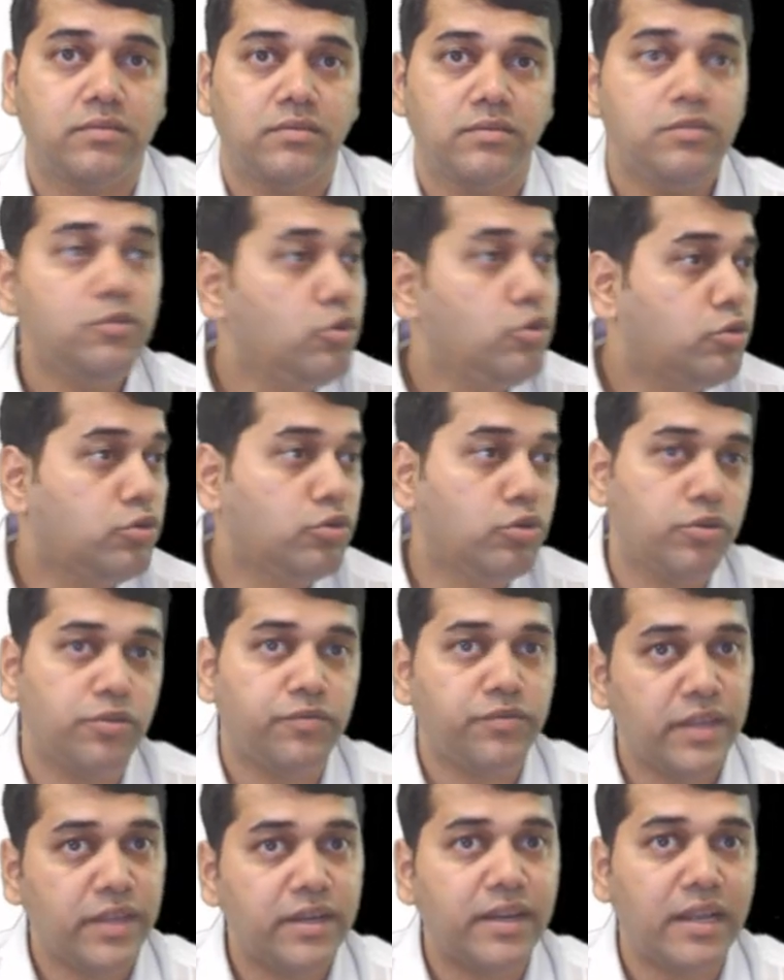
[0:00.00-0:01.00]
Look, no,
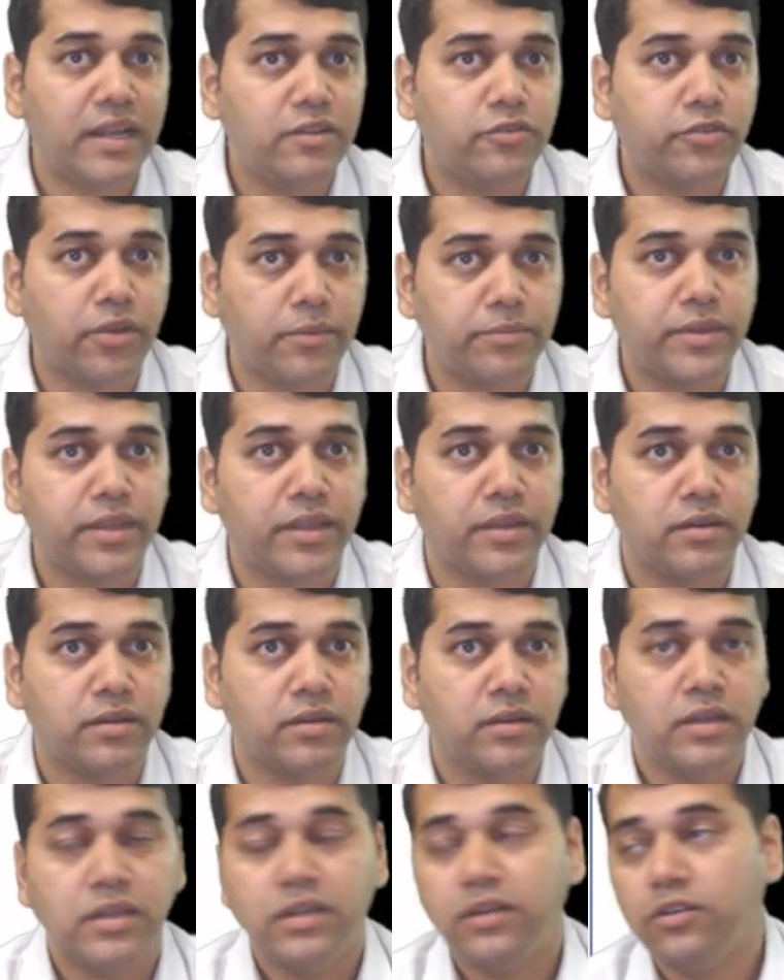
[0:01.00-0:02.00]
if they tell something,
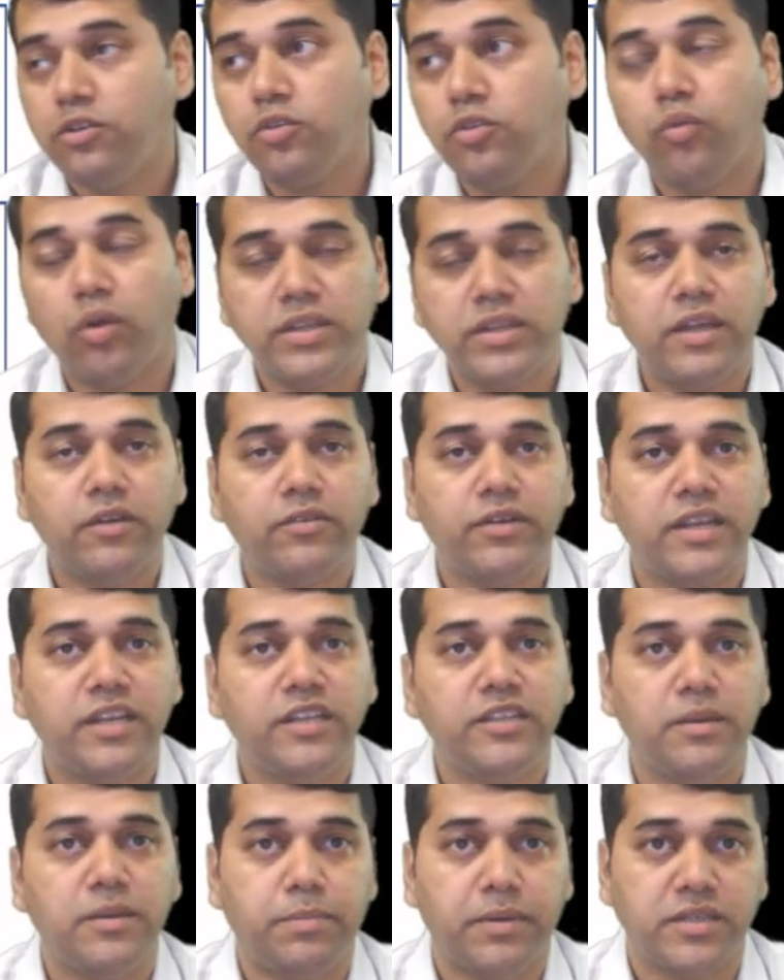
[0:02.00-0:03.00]
look what they have done
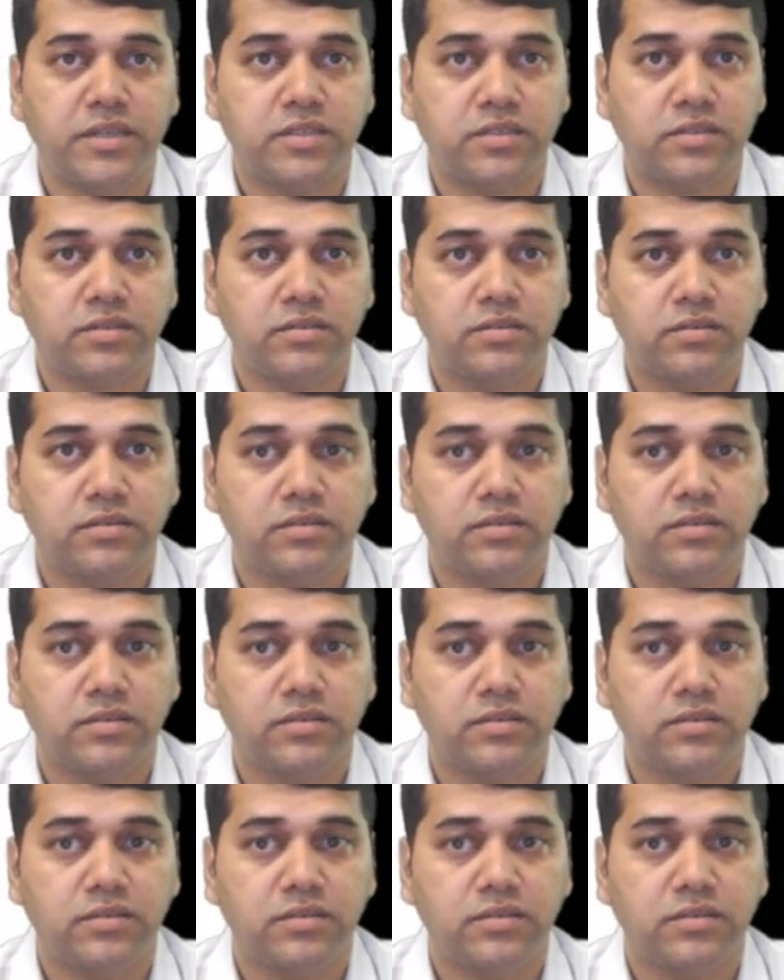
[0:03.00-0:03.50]
in the past.